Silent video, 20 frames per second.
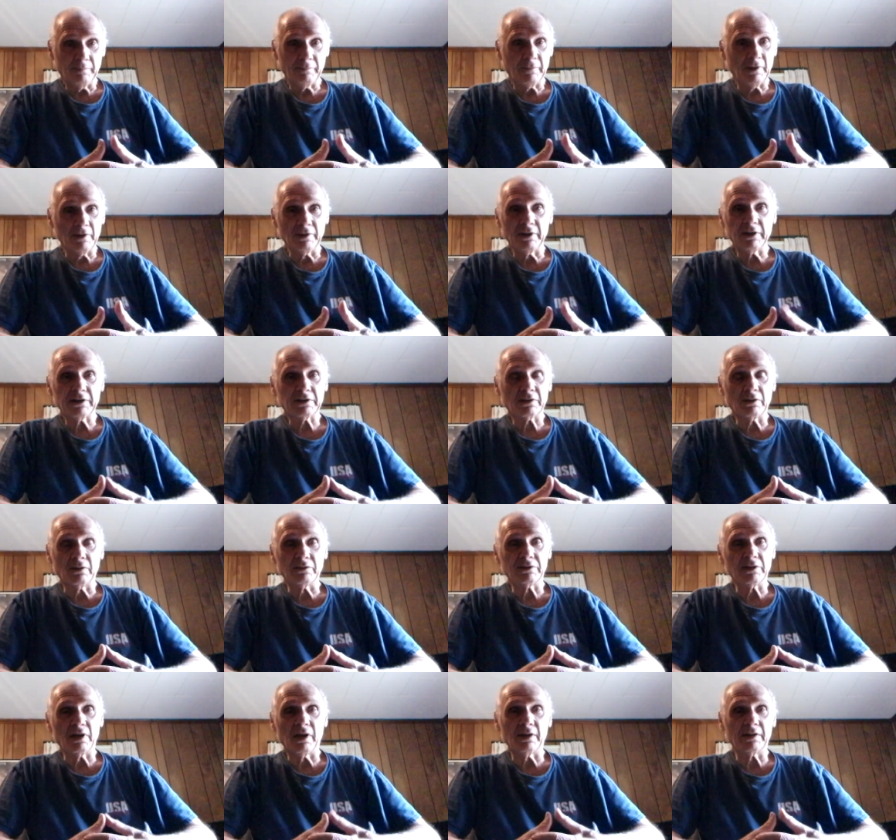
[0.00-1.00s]
the list
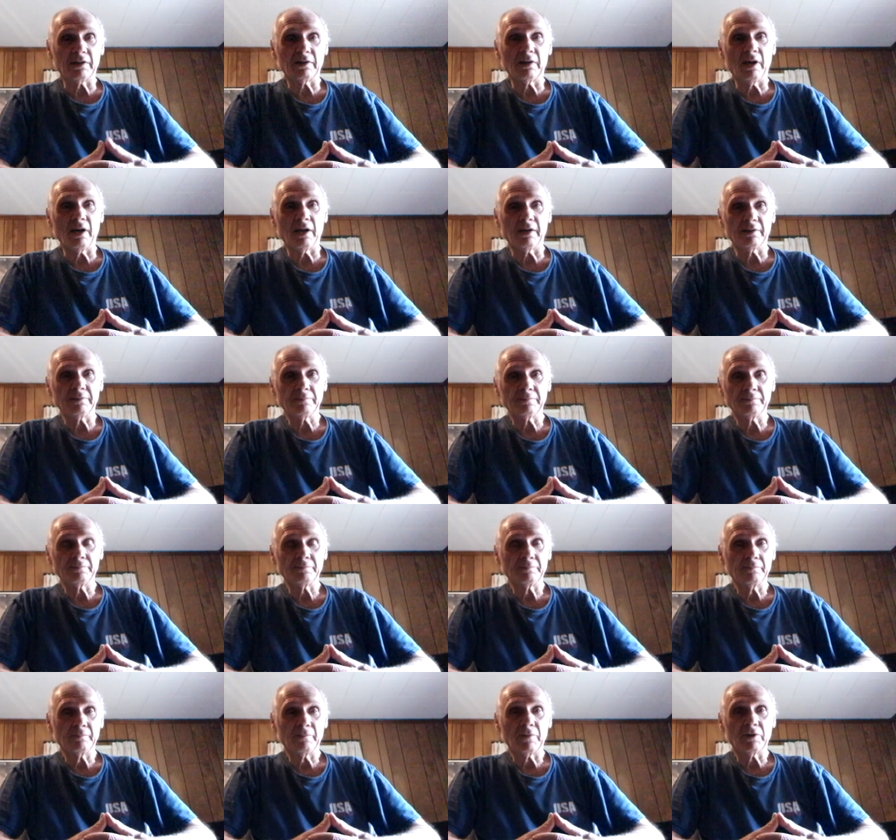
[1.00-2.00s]
goes on and on,
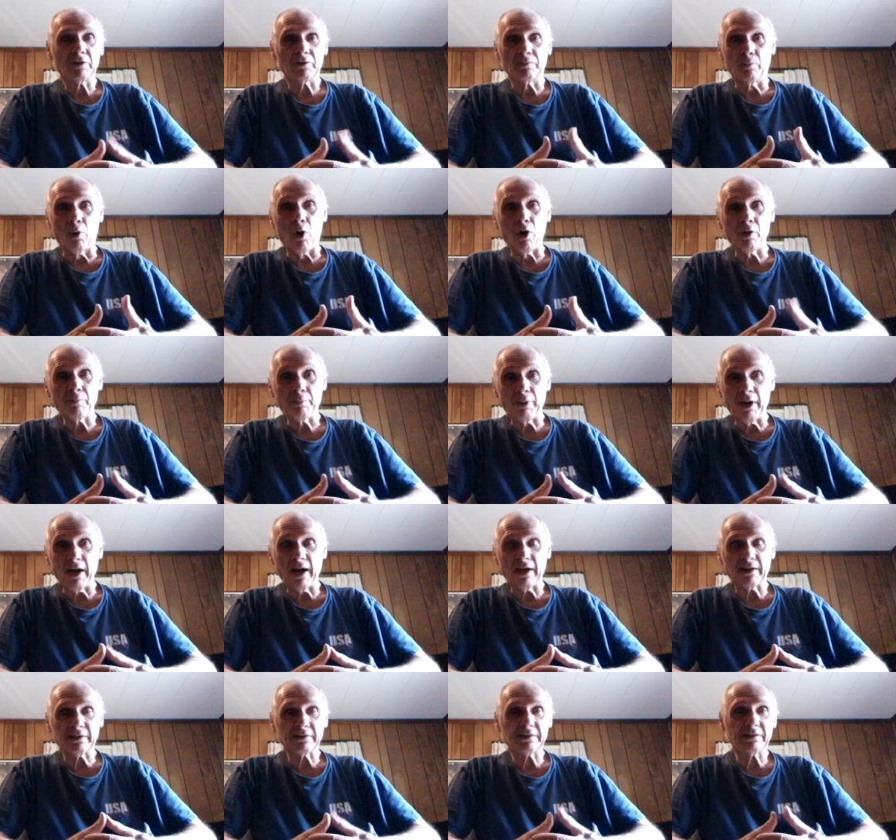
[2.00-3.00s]

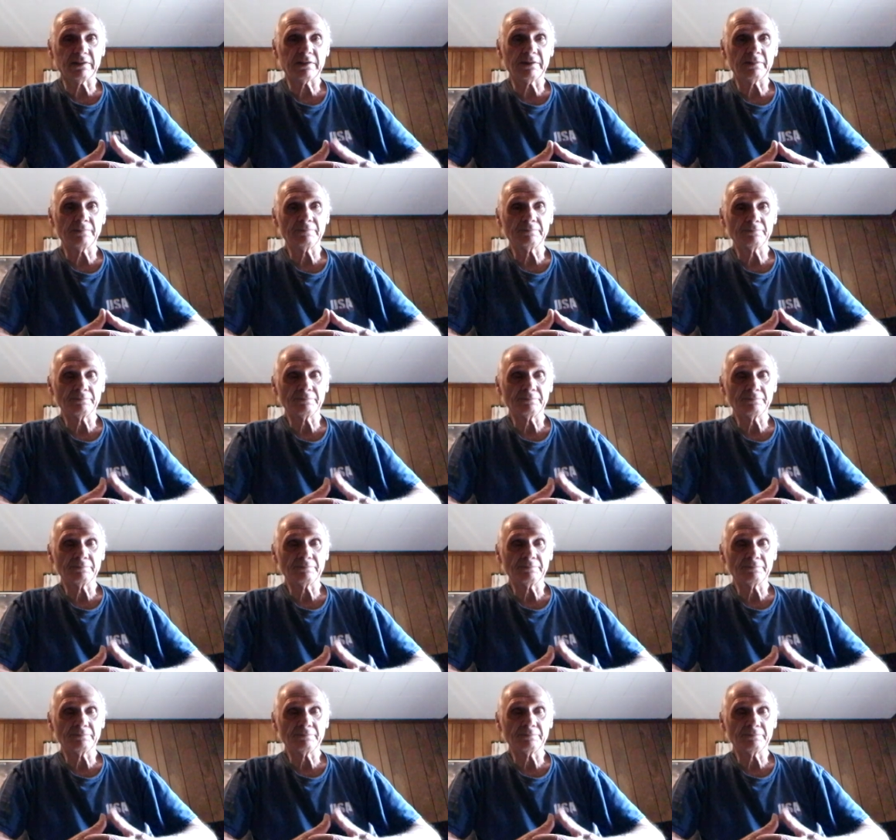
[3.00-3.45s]
smallpox,